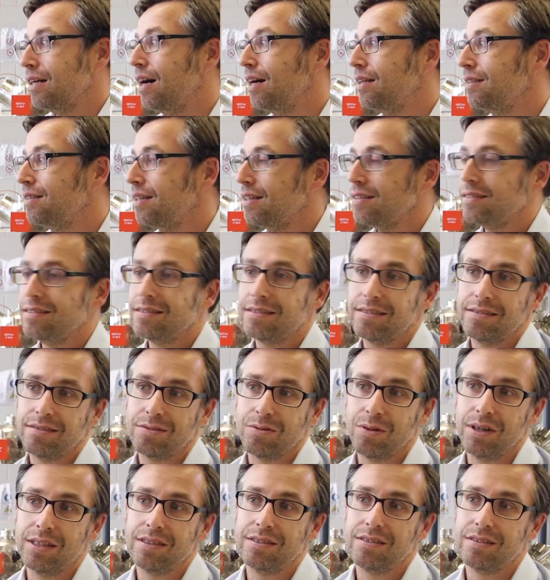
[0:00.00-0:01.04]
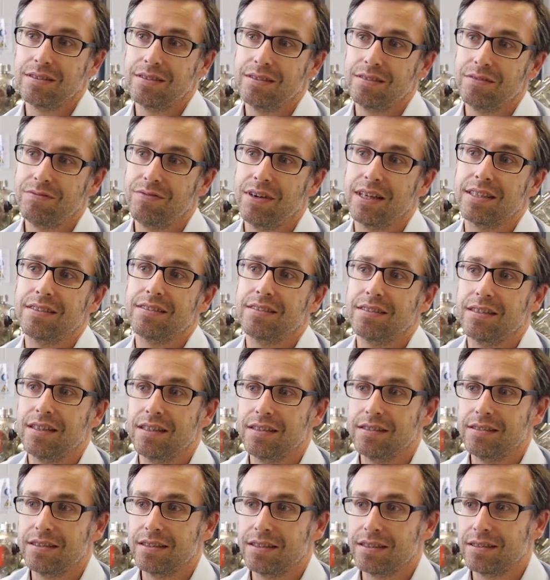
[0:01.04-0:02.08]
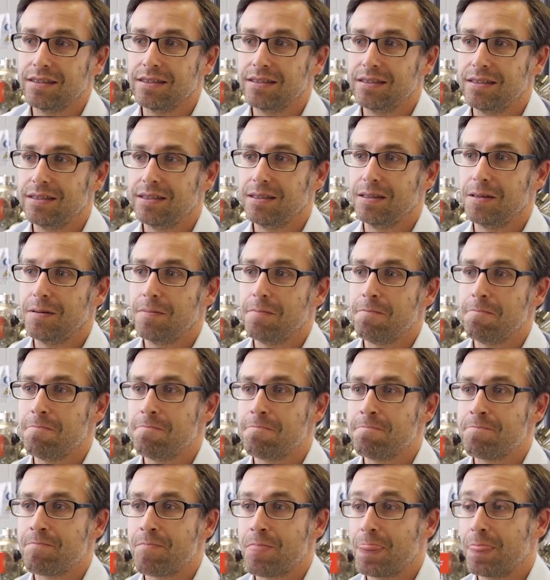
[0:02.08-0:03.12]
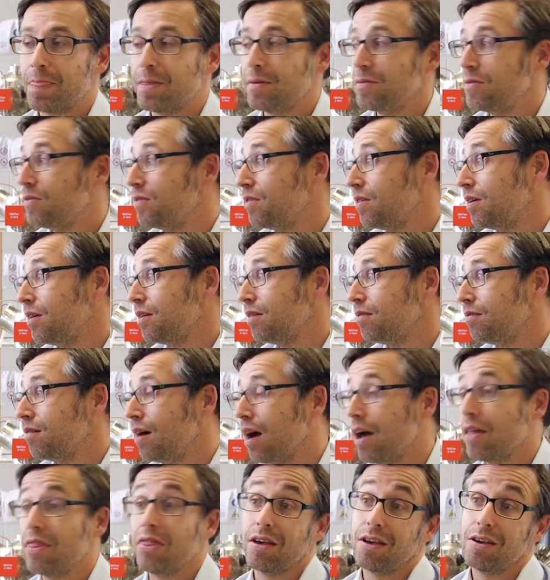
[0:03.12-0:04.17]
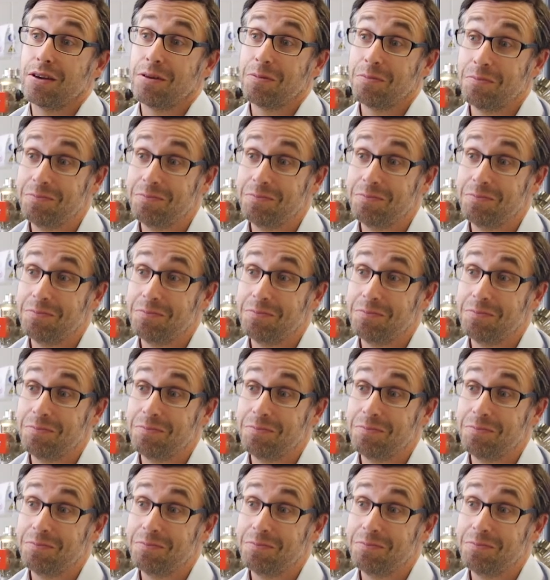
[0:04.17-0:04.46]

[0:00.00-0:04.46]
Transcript: And that's quite fascinating still, I think.